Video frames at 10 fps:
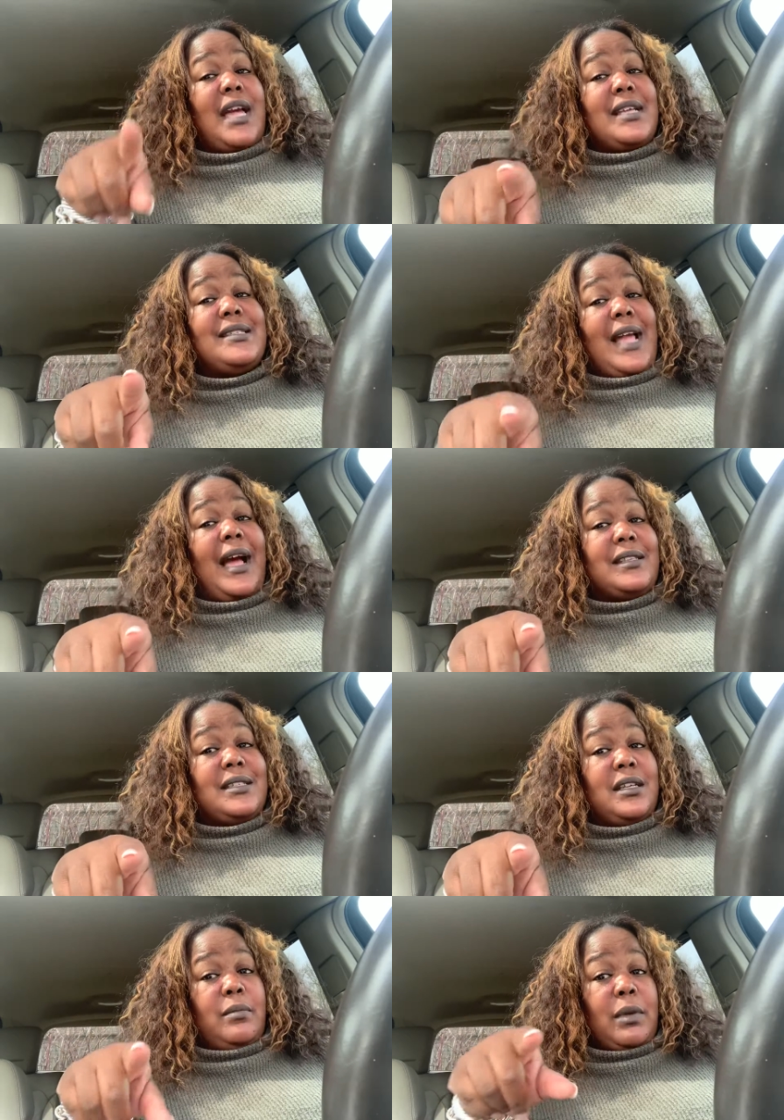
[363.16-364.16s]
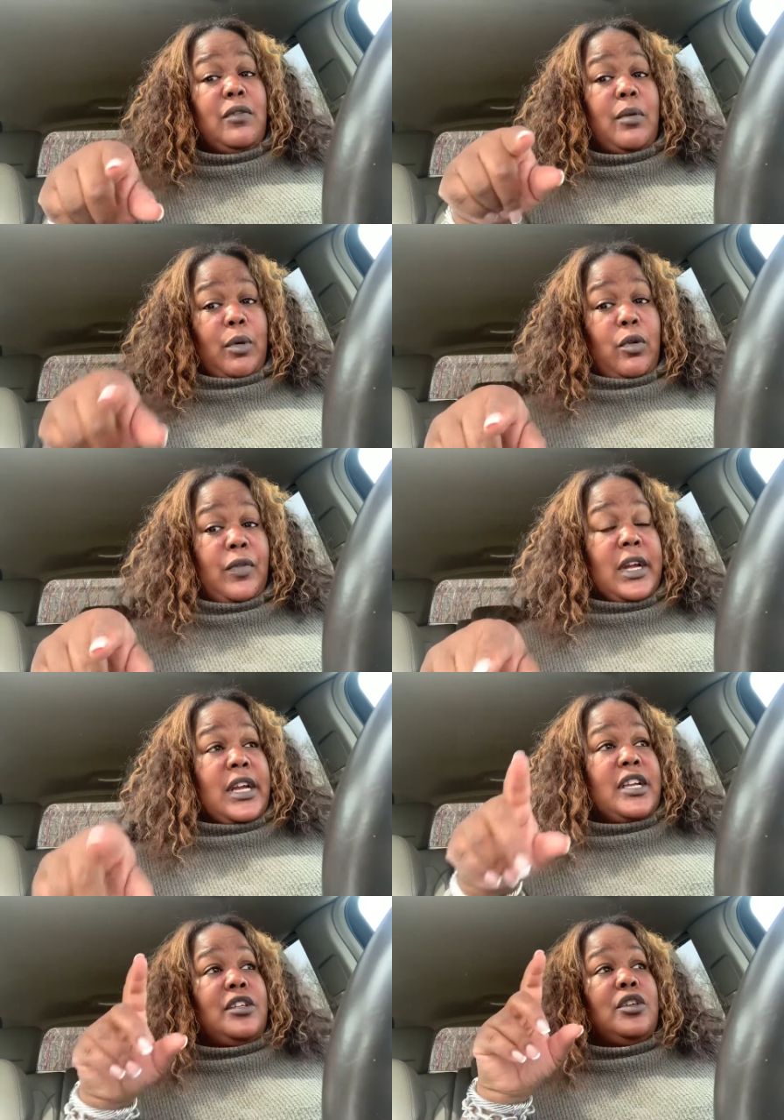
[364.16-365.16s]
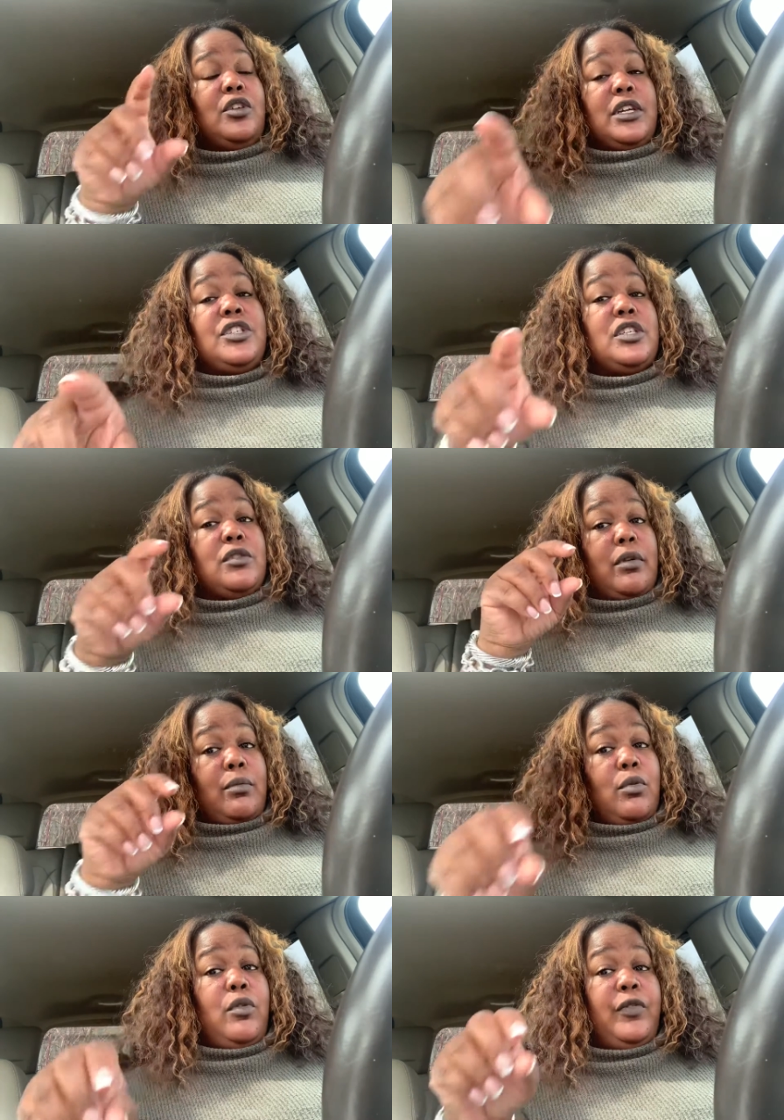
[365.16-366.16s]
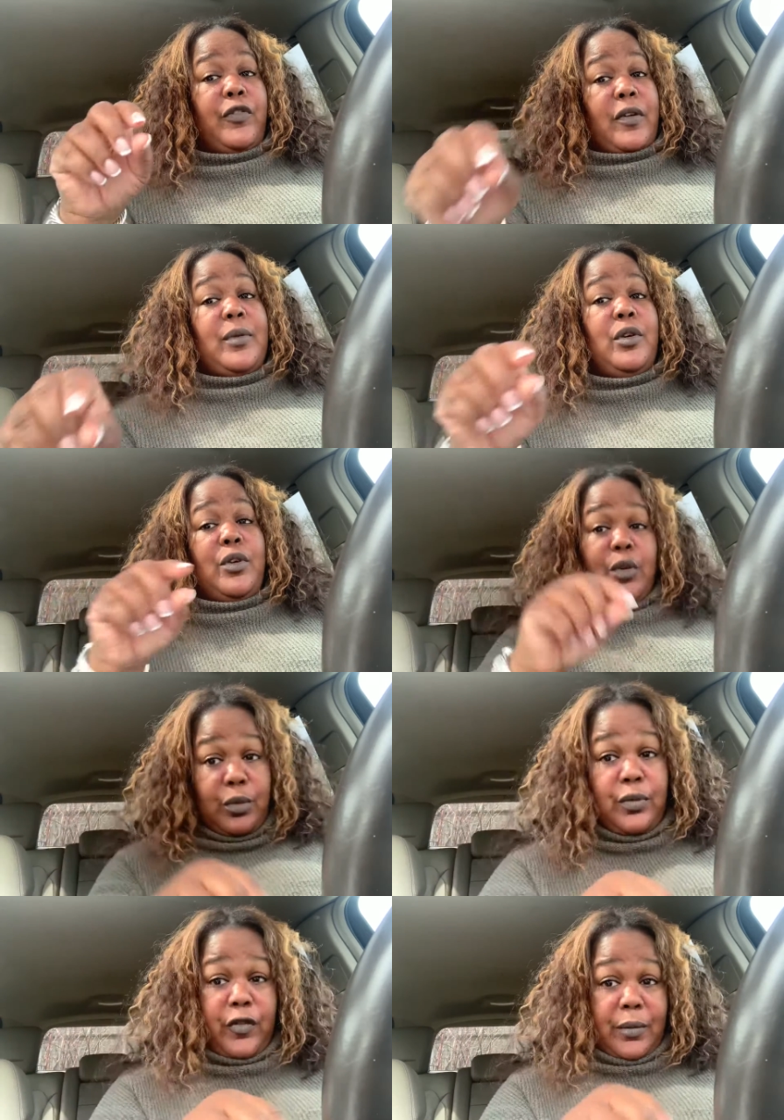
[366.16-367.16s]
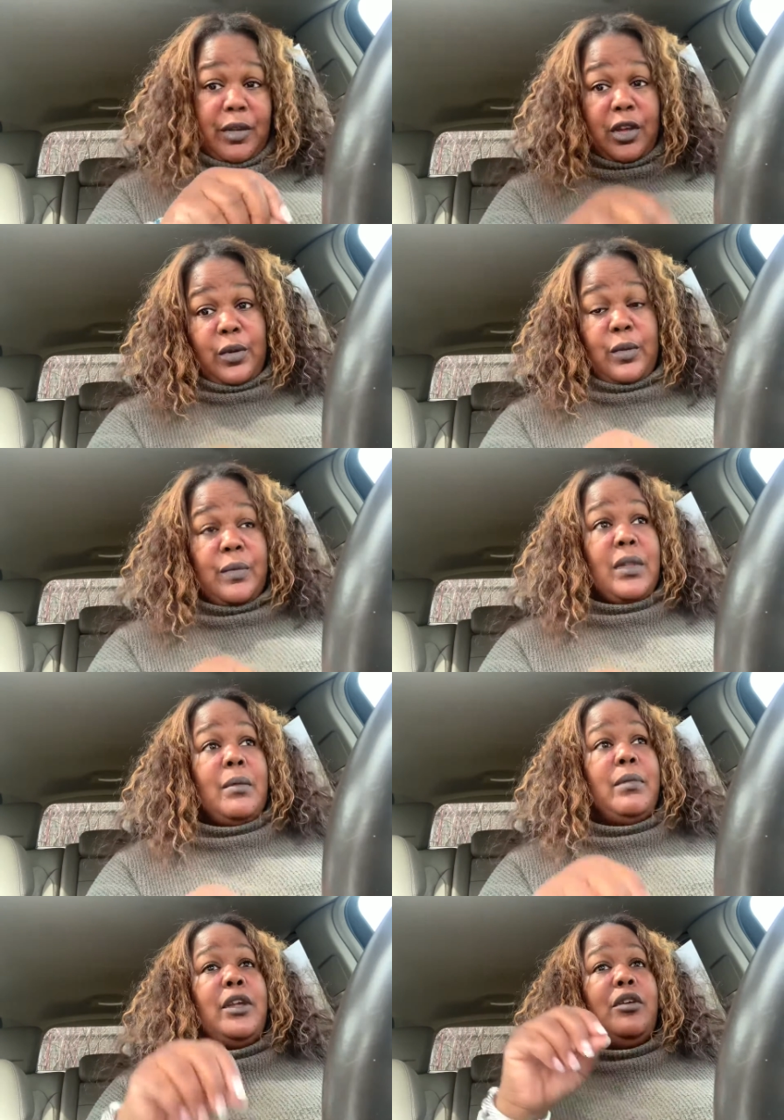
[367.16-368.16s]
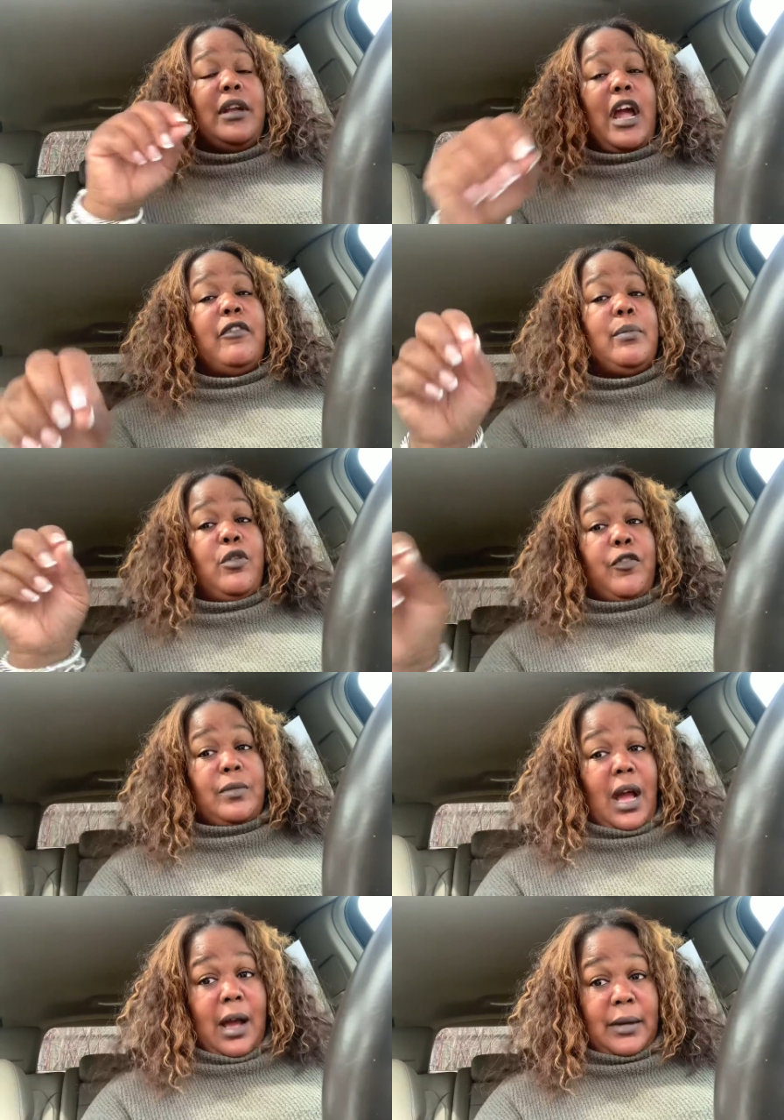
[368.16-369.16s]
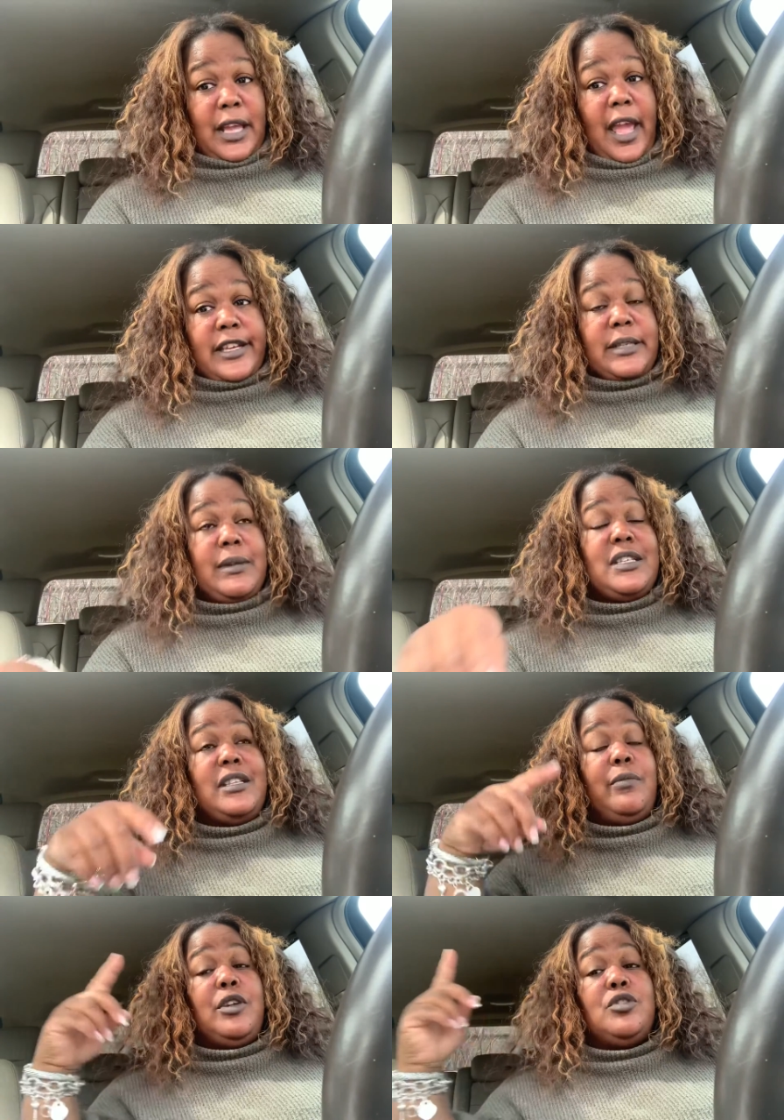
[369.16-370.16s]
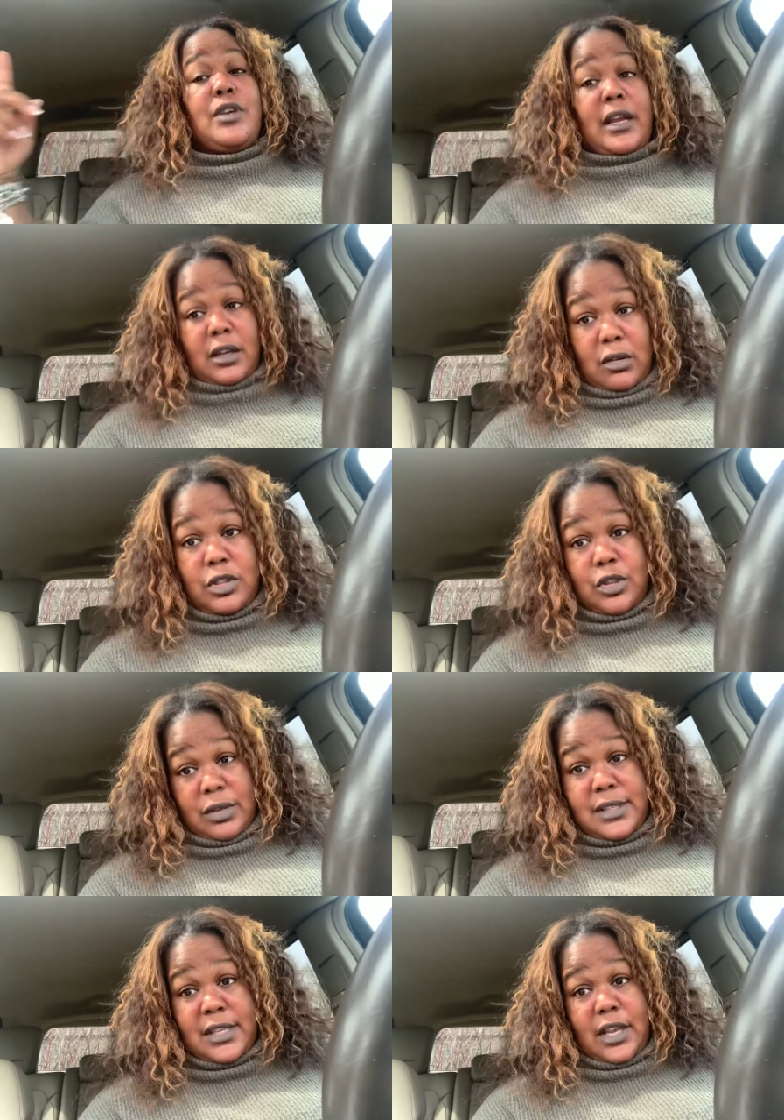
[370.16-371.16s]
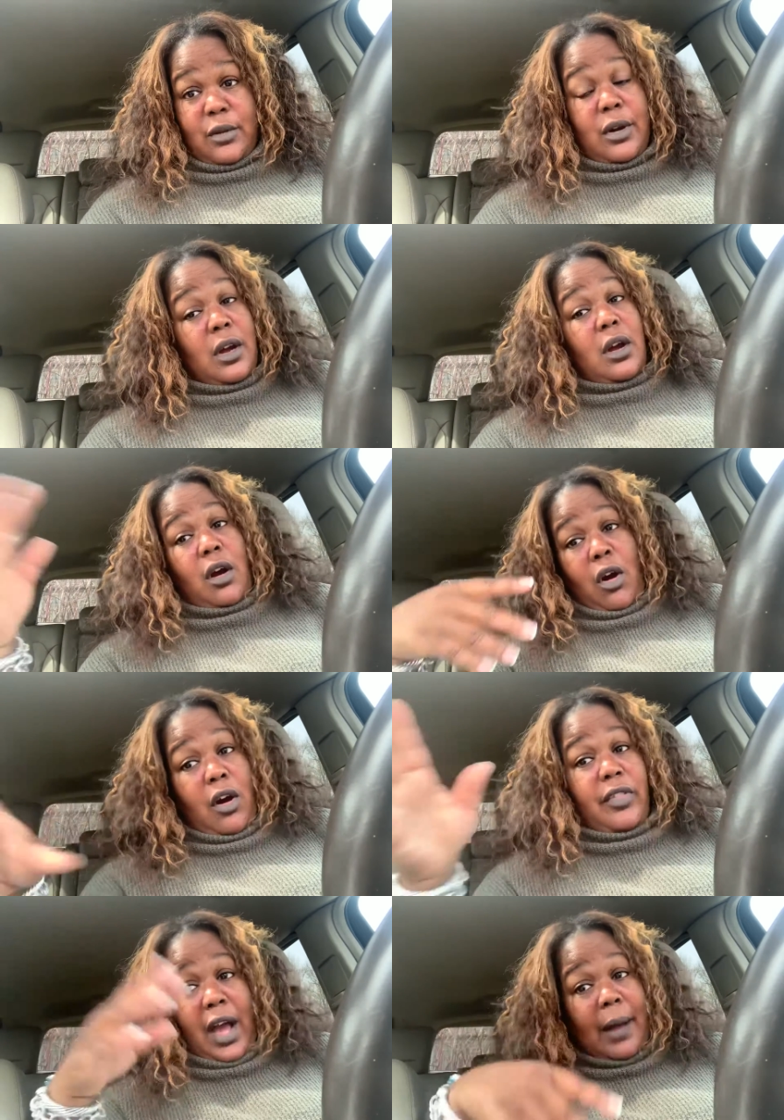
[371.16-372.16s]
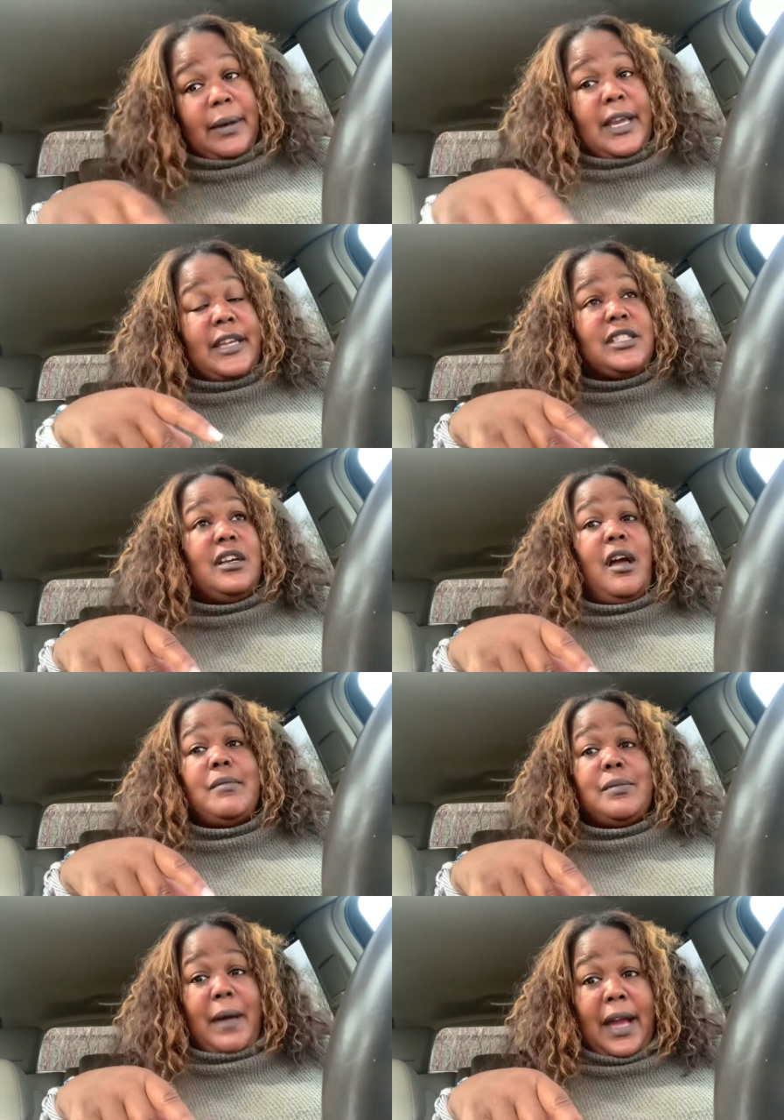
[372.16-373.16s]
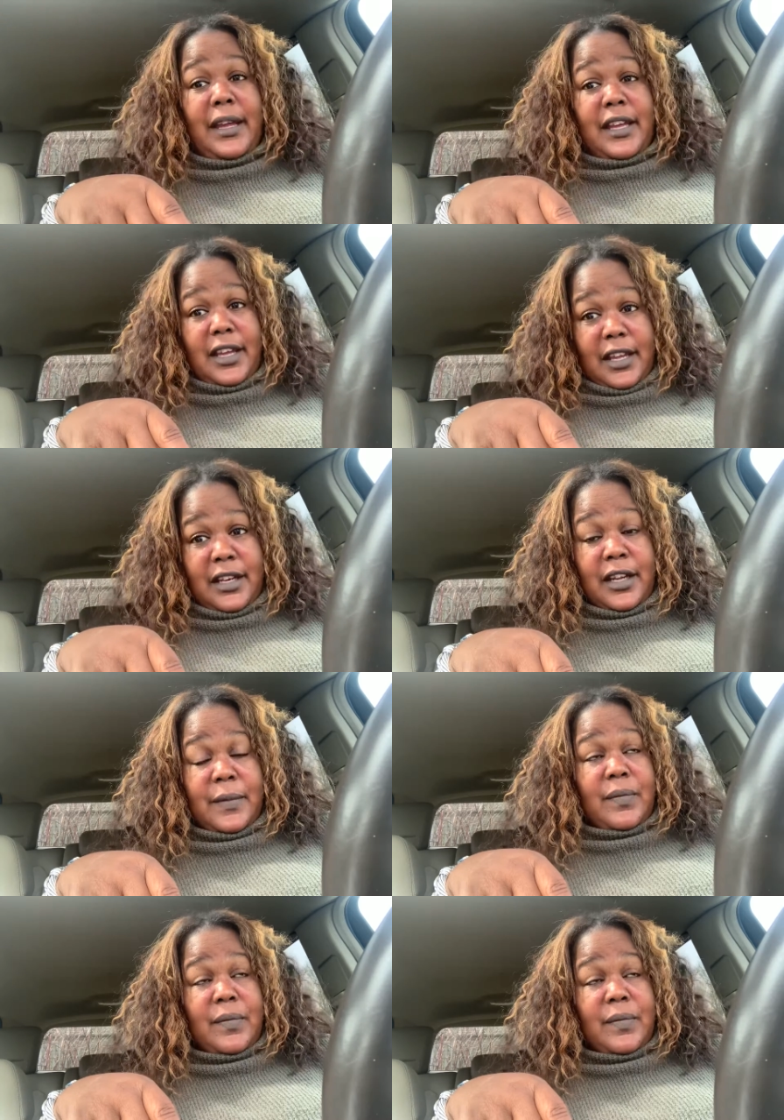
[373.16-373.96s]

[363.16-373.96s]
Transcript: has not been removed. It, it's just removed from you, from you, but you're not removed from the obligation because then when you try to go short sale, all the obligation comes back again.